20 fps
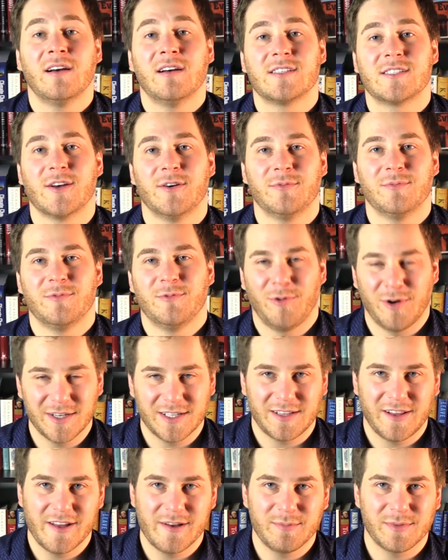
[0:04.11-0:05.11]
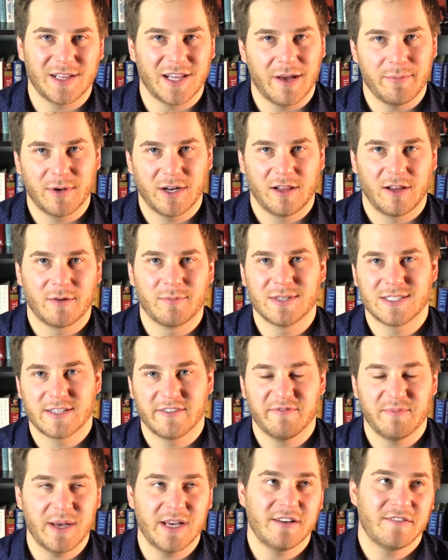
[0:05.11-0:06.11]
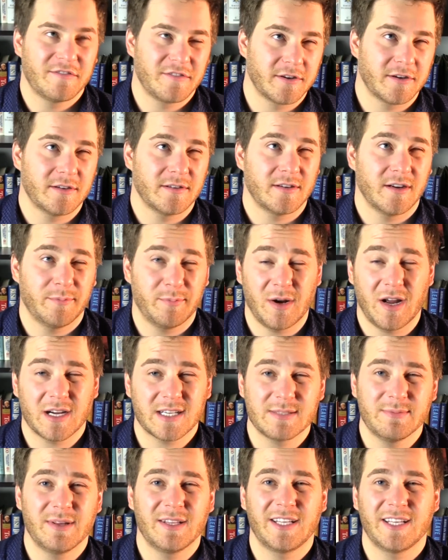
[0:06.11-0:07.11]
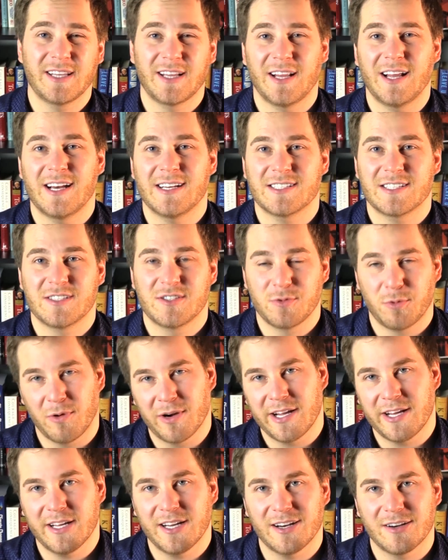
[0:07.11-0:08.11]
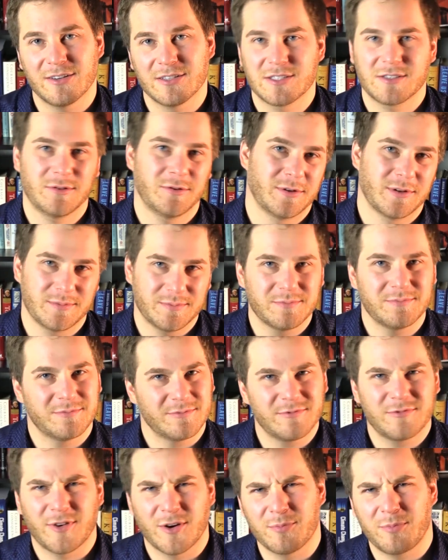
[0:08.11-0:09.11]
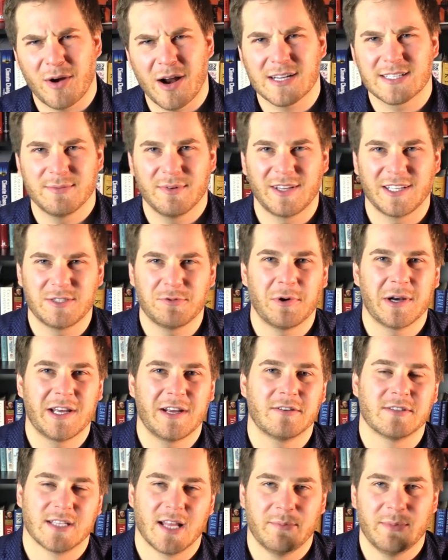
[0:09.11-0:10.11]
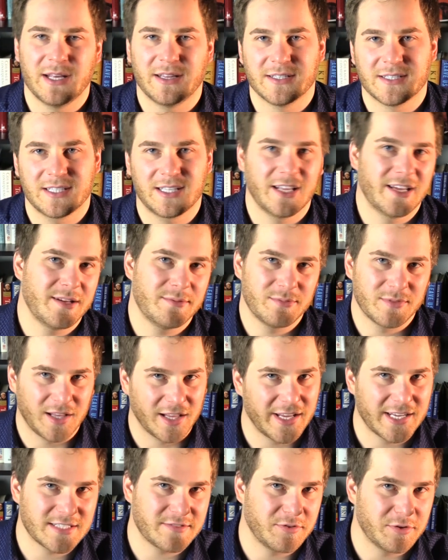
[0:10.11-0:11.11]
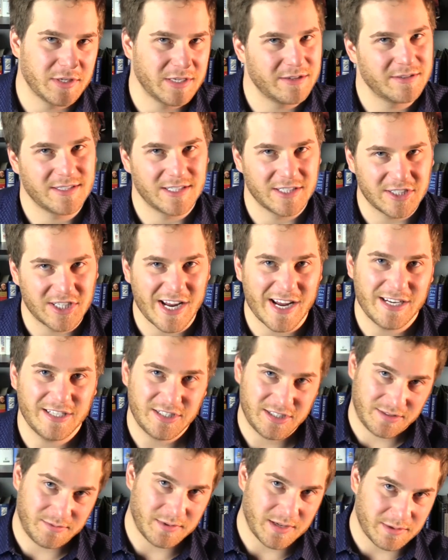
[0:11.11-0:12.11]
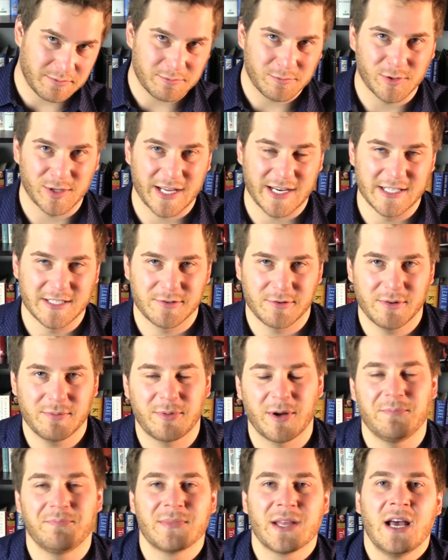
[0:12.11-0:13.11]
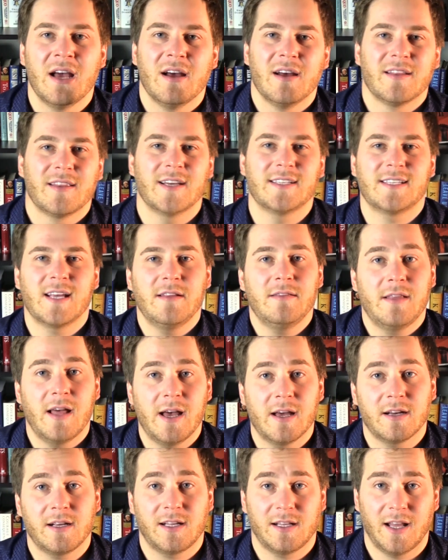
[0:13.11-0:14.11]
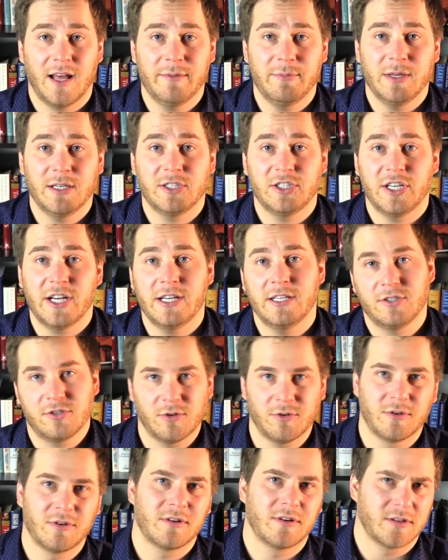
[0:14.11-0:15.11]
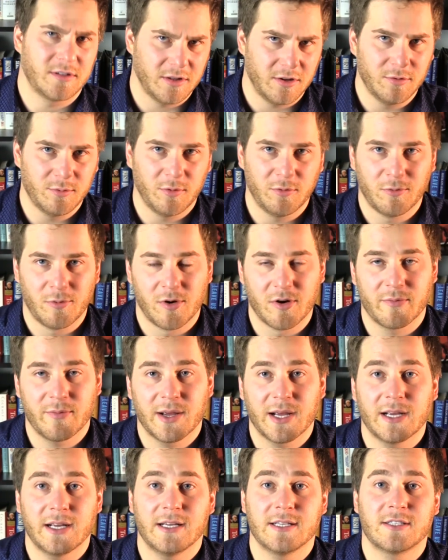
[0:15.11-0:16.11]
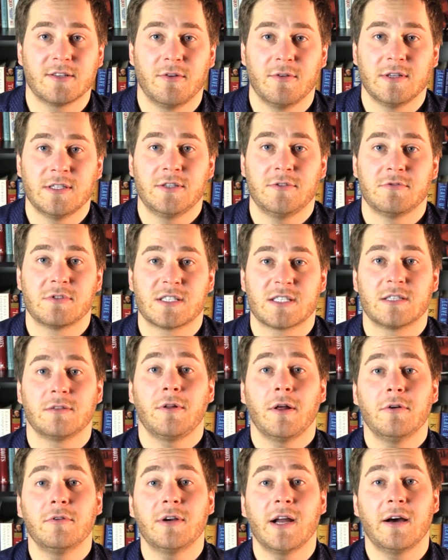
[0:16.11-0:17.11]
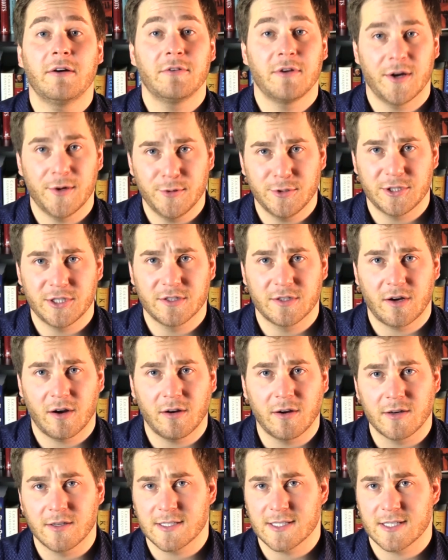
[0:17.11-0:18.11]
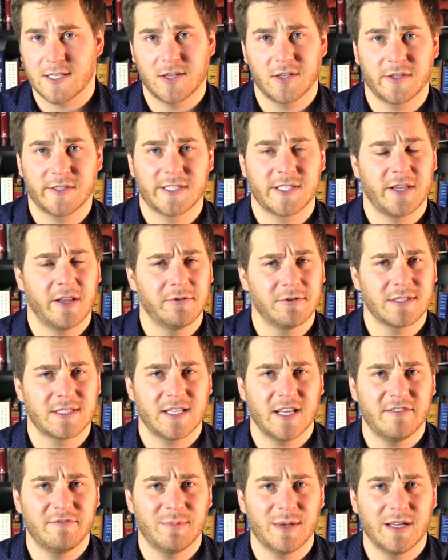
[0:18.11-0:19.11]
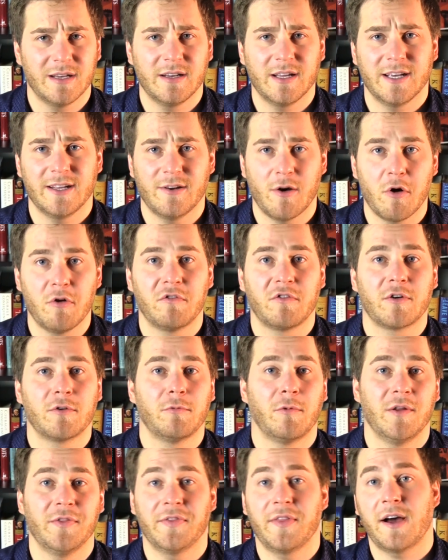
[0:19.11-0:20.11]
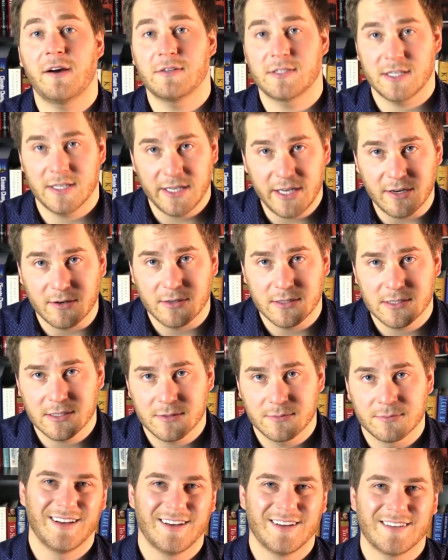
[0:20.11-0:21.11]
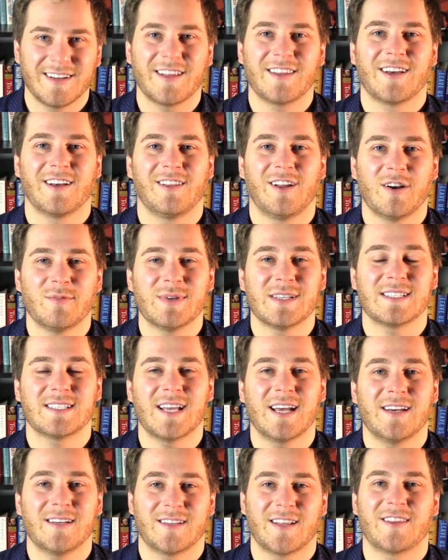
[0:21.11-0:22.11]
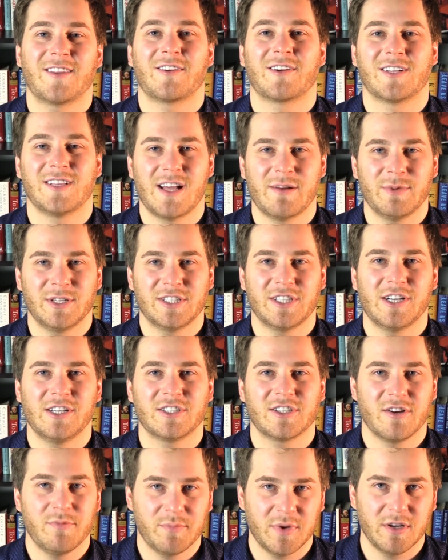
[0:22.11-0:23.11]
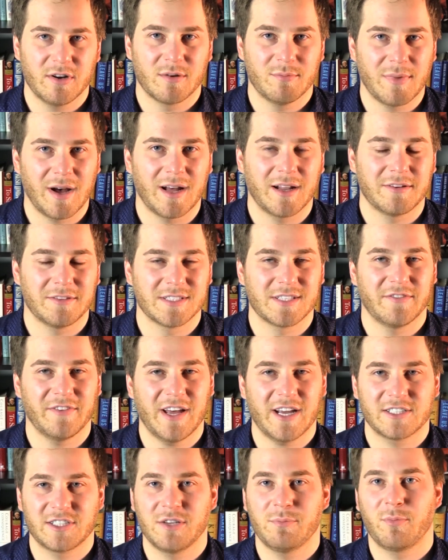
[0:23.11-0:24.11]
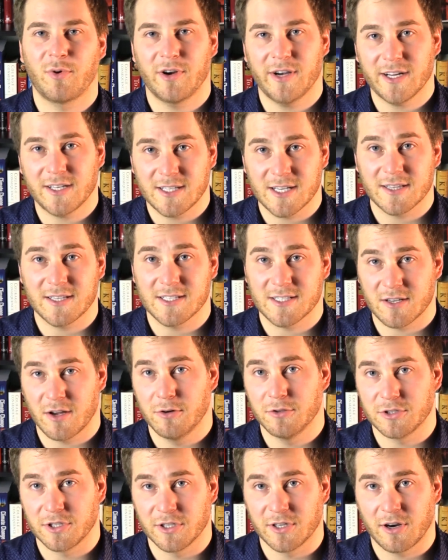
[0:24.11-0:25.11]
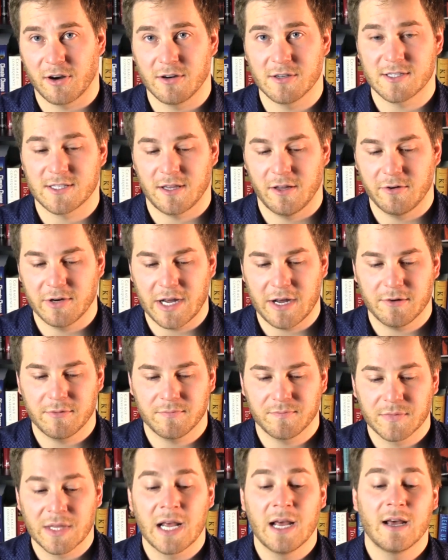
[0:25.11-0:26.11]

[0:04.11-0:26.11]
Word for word: So one claim climate alarmists have made for approximately the last twenty years, or for approximately twenty years they made this claim. The last few years it changed, and we'll get into it, but they said that climate change or global warming is going to slow down ocean currents to the slowest they've been in over one thousand years. Now, the alarmists say that their climate change computer models have actually predicted this ocean current slowdown.